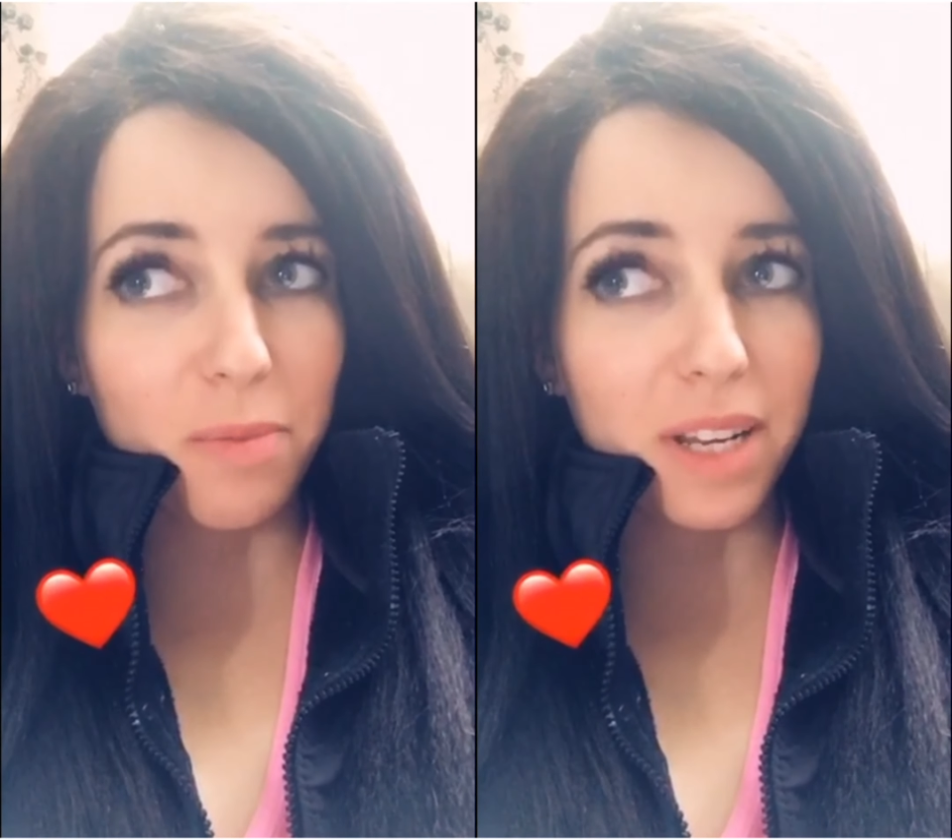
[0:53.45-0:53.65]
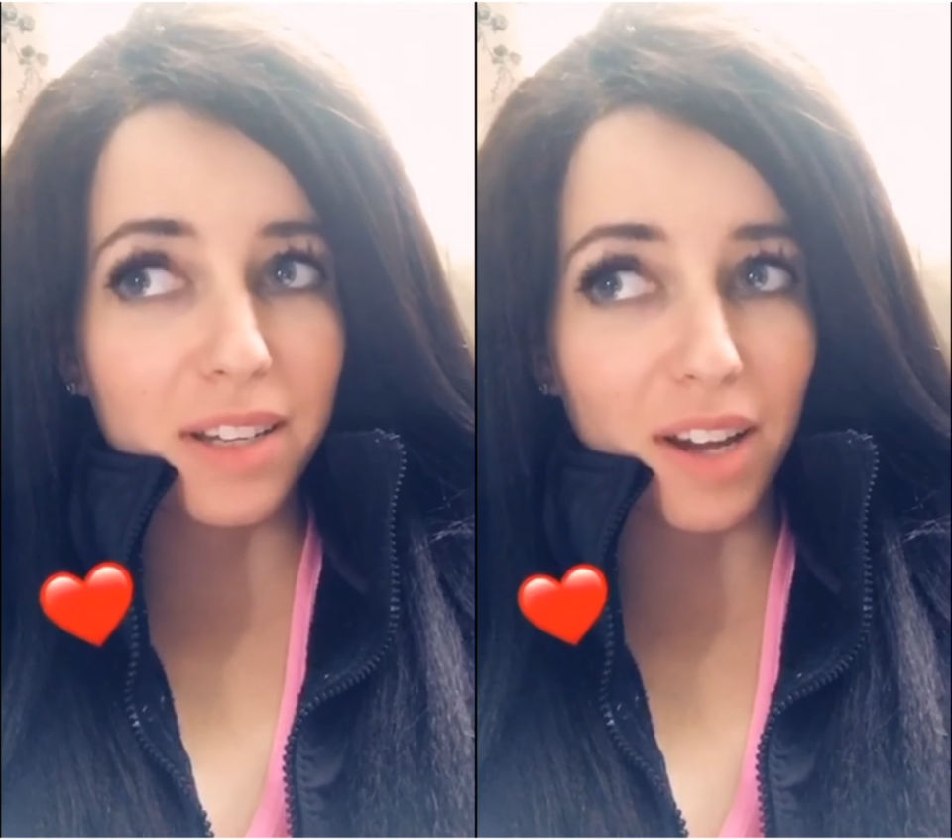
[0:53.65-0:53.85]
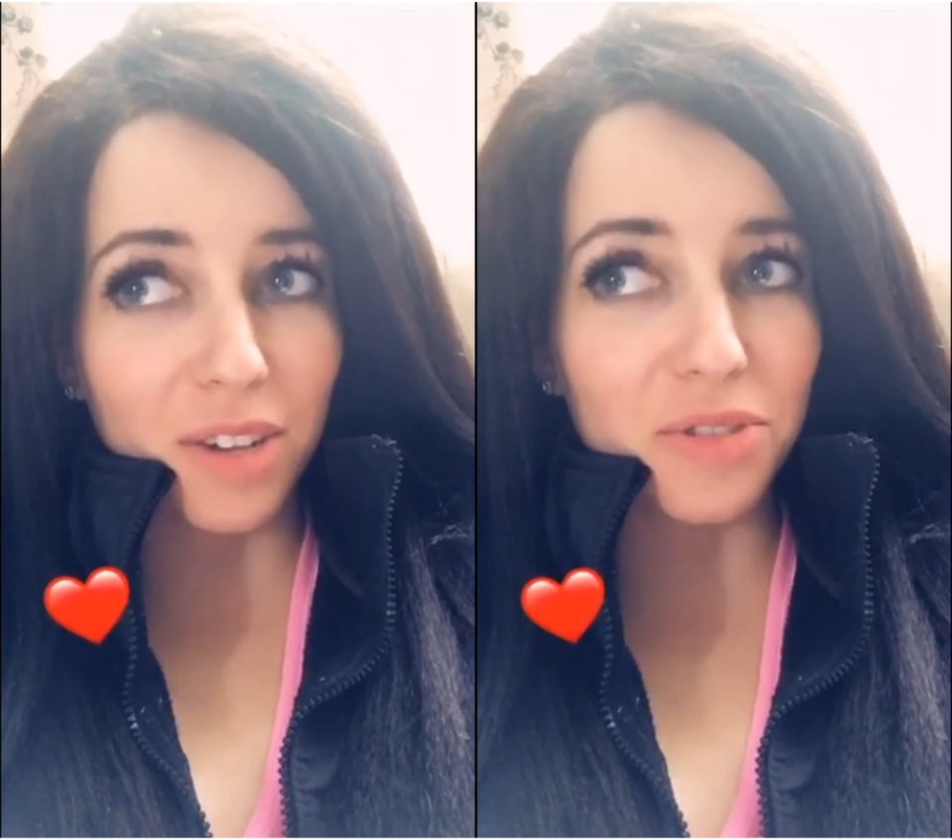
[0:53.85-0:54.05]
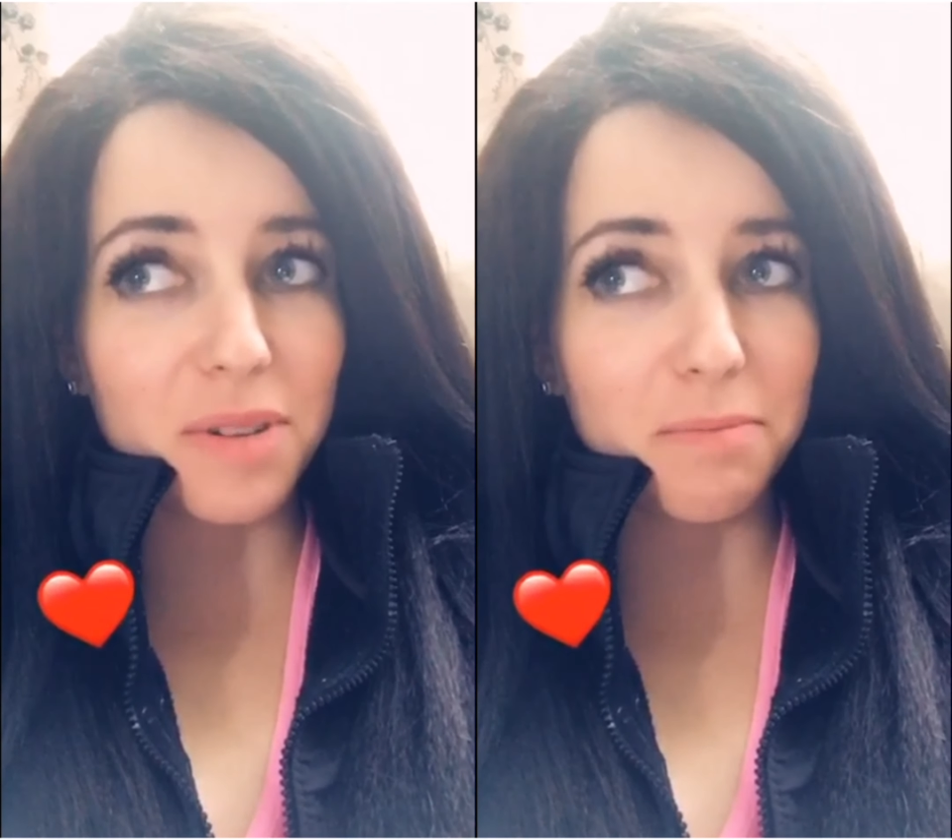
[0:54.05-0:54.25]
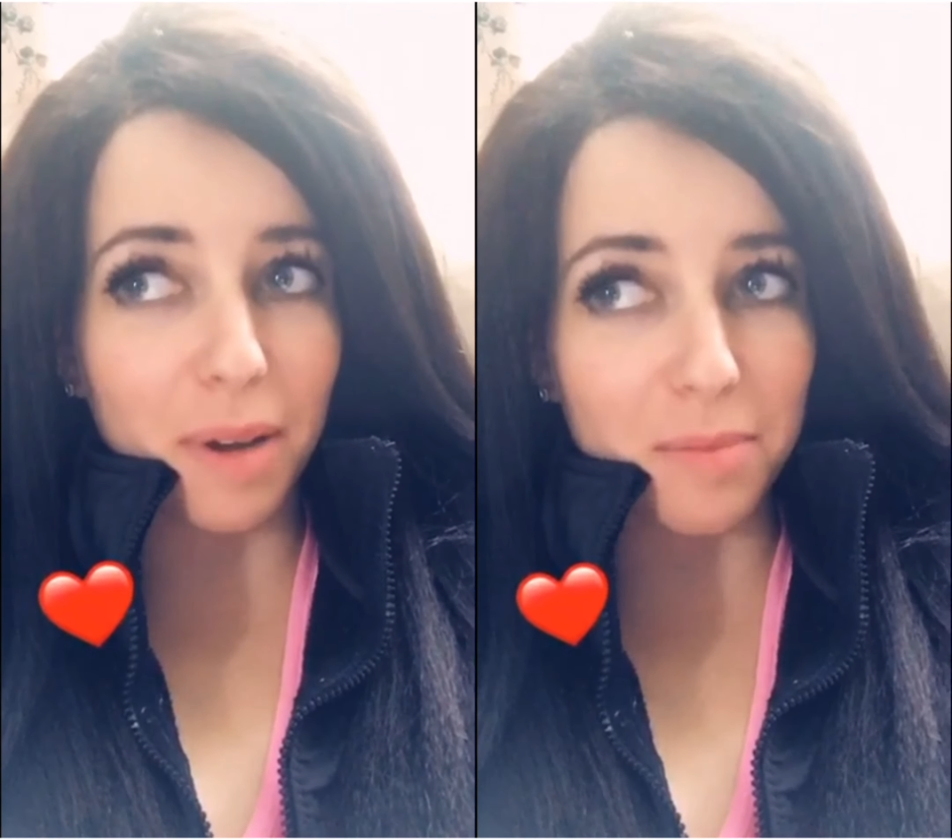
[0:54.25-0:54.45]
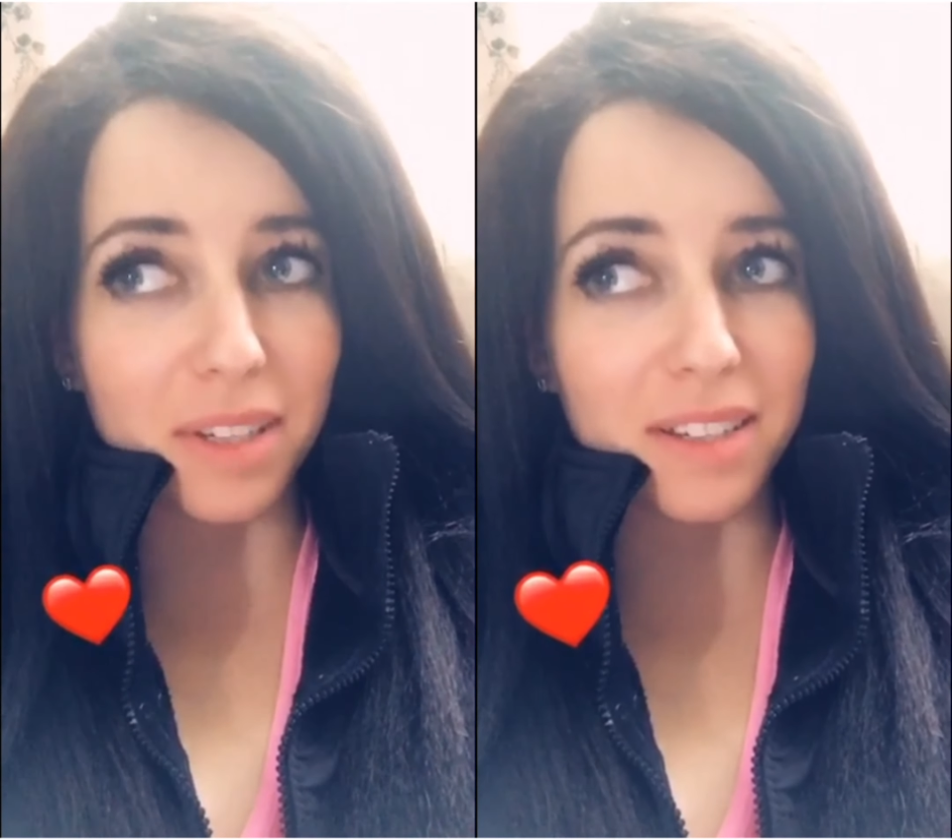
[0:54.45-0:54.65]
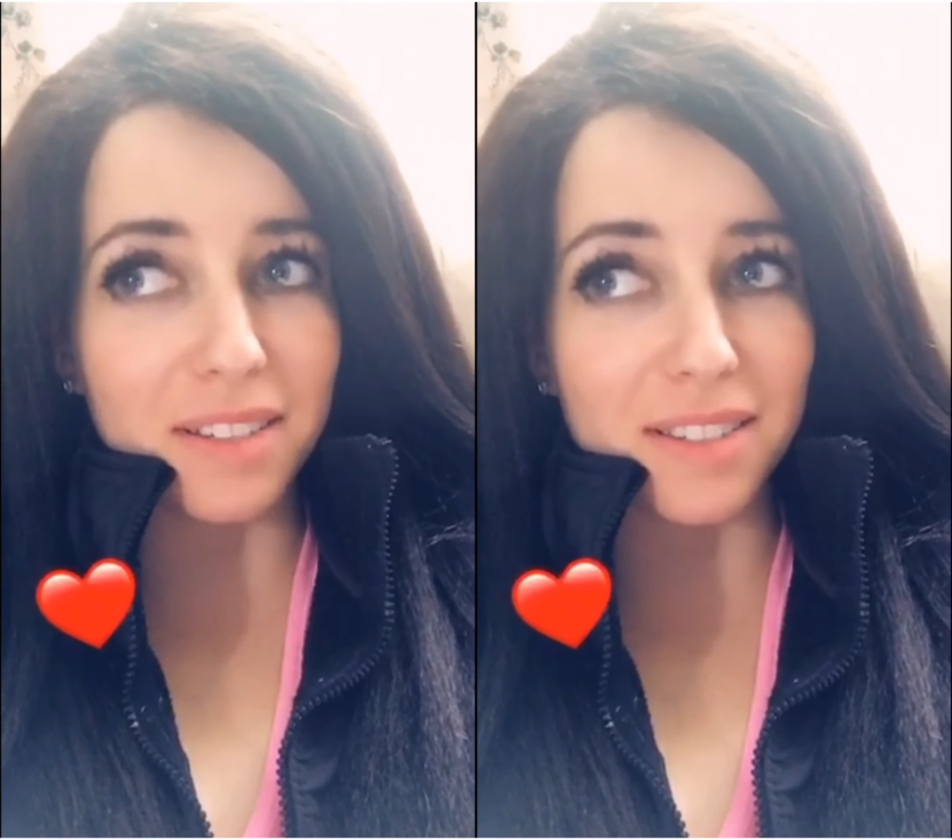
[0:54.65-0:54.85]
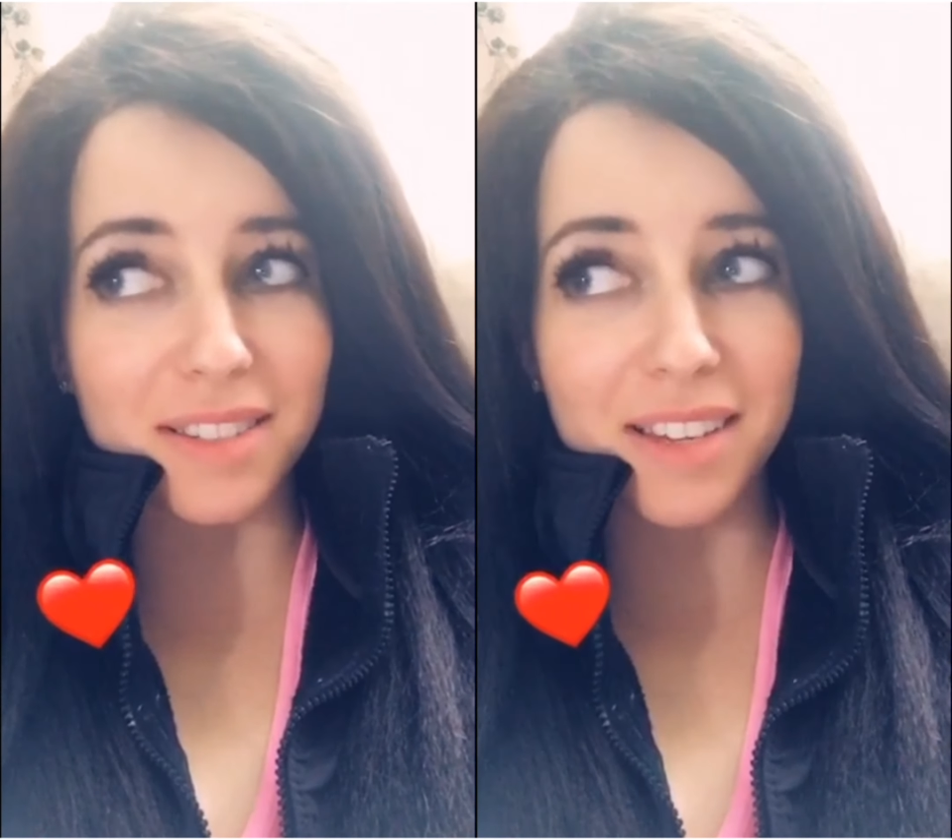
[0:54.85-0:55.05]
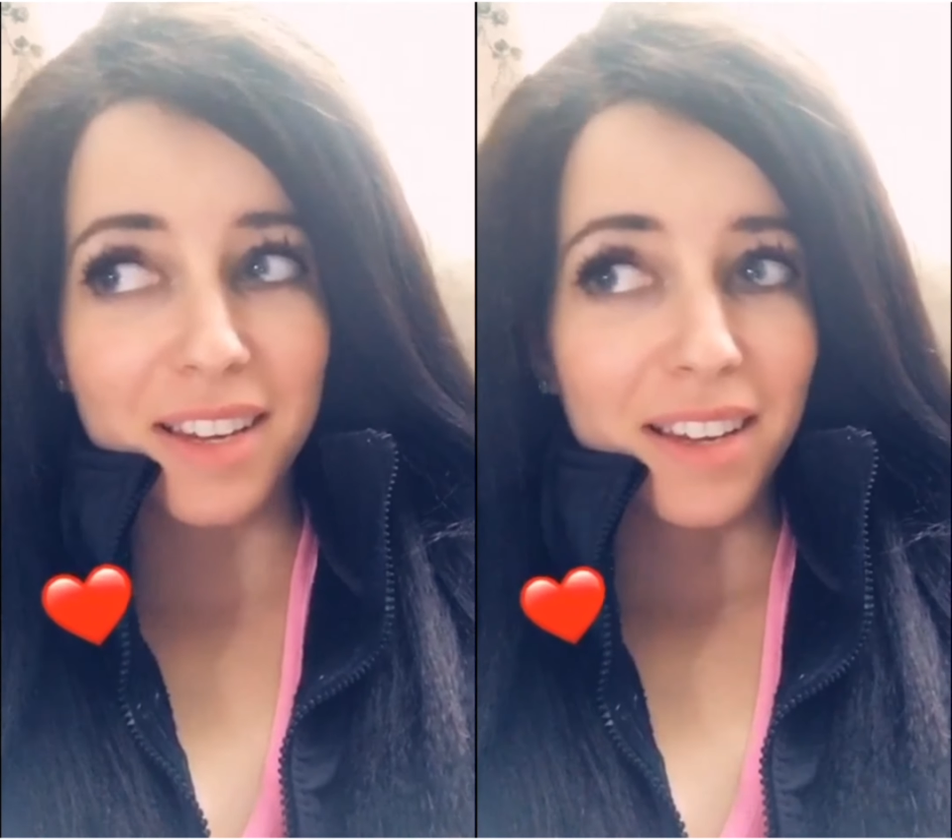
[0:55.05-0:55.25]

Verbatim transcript: many country bumpkins,